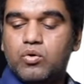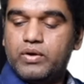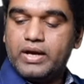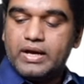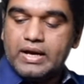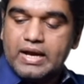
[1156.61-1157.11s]

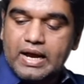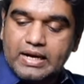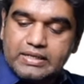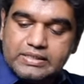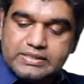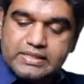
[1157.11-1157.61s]
okay
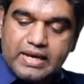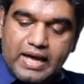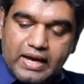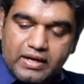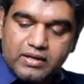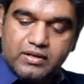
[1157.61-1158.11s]
and this
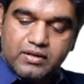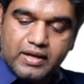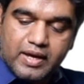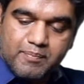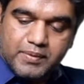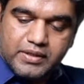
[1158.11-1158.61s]
LAC
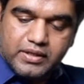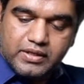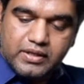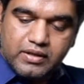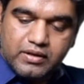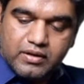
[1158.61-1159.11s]

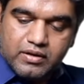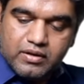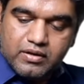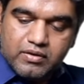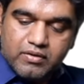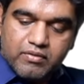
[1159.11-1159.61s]
APTT
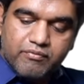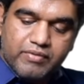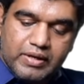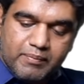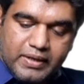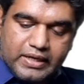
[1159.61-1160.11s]

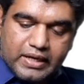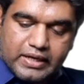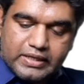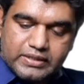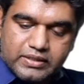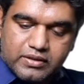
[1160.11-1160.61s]
will be
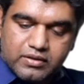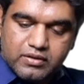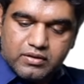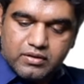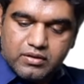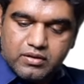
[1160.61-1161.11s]
corrected
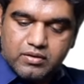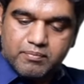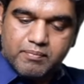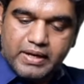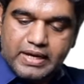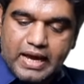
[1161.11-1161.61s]

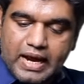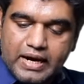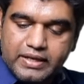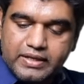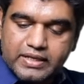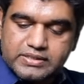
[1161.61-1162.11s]
by
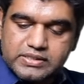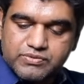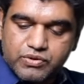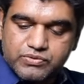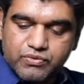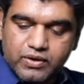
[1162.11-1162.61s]
adding excess
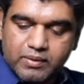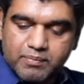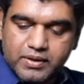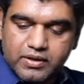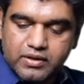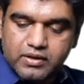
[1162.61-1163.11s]

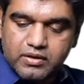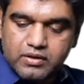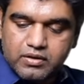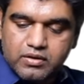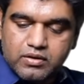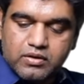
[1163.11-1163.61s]
phospholipid
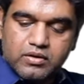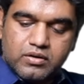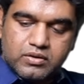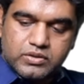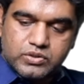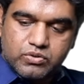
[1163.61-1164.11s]

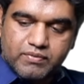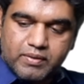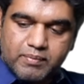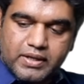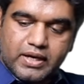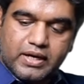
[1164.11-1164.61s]
so
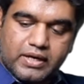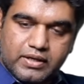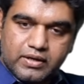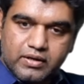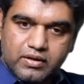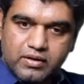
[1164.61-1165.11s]
will be
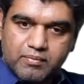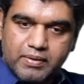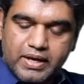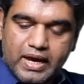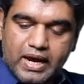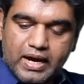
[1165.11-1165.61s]
corrected
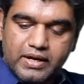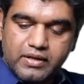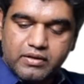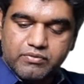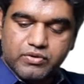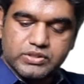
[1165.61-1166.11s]
by
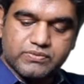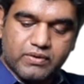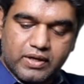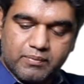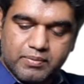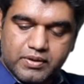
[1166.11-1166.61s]
adding
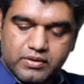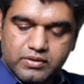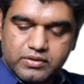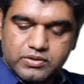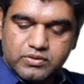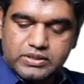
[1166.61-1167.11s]
phospholipid
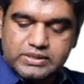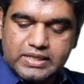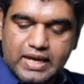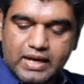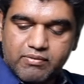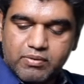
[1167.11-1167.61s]
so this
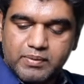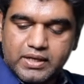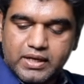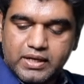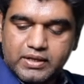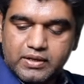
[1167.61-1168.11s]
lack will be
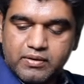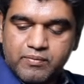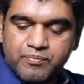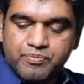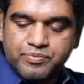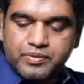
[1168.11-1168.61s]
corrected
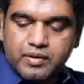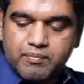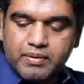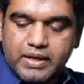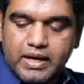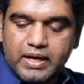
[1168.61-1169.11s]

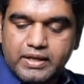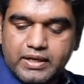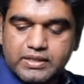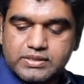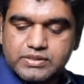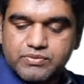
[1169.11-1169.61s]
by
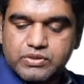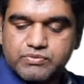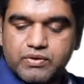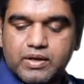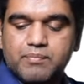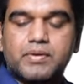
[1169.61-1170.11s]
adding excess
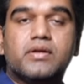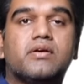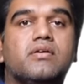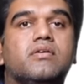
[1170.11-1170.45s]
phospholipid